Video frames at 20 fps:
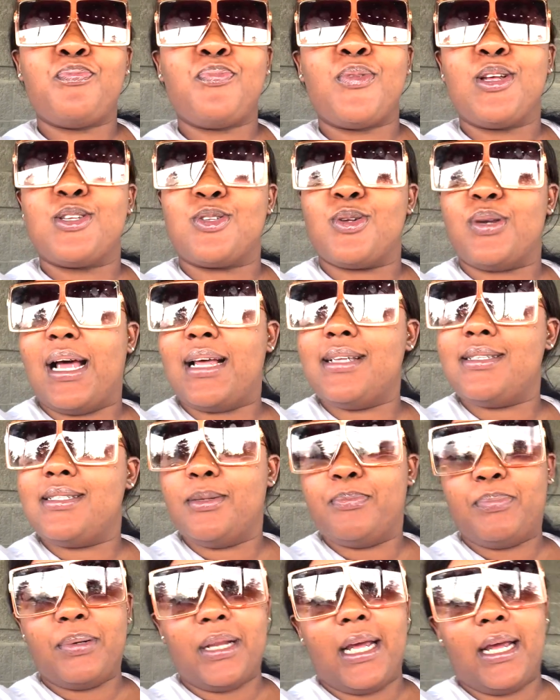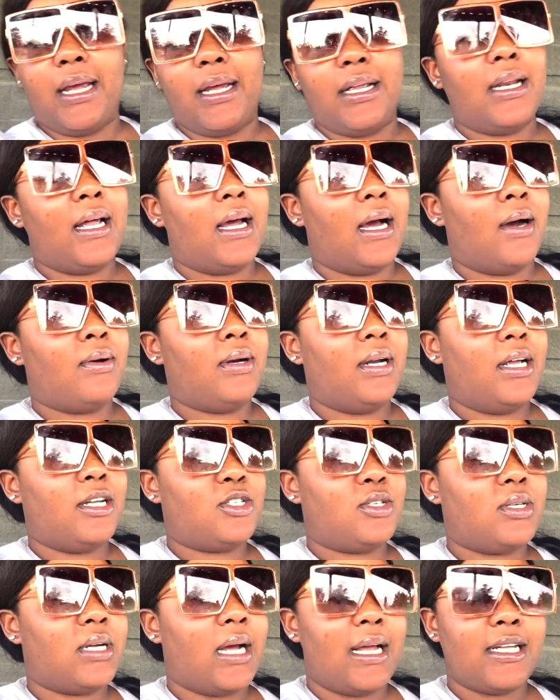So that's the plan. I'll let
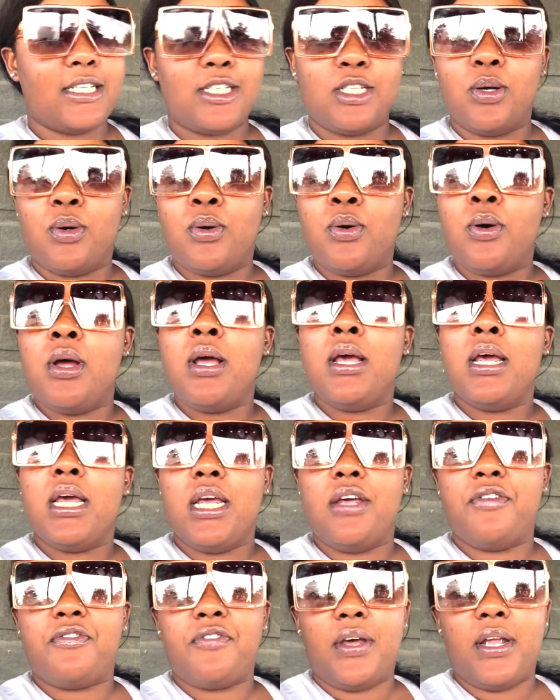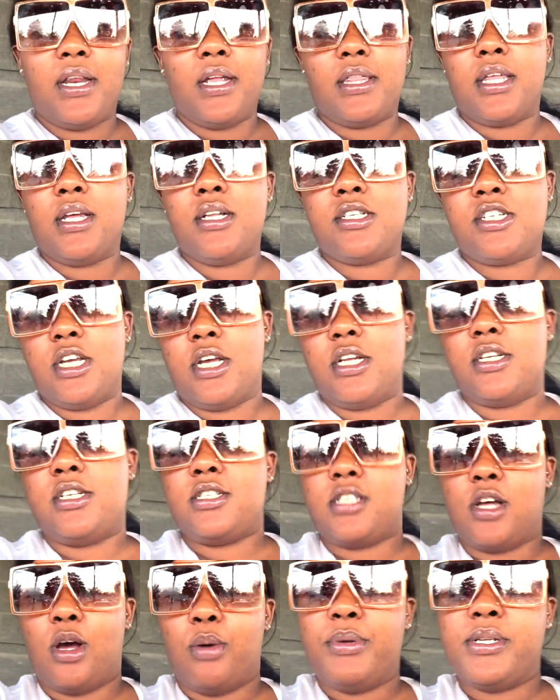you guys know if anything changes.
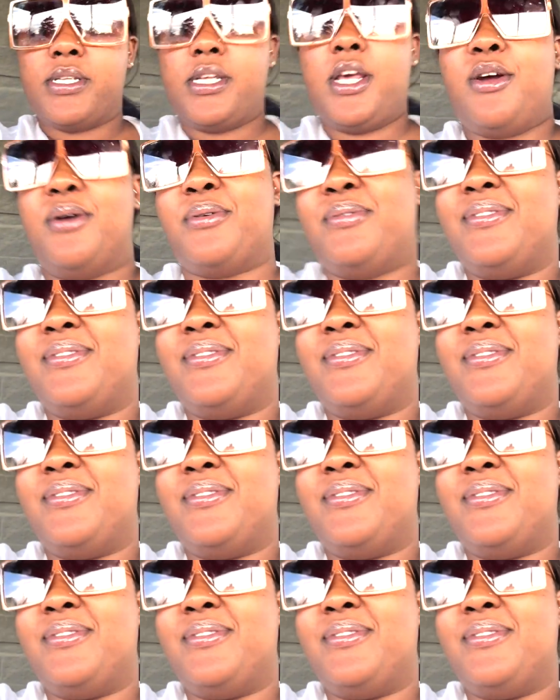Hubby's here.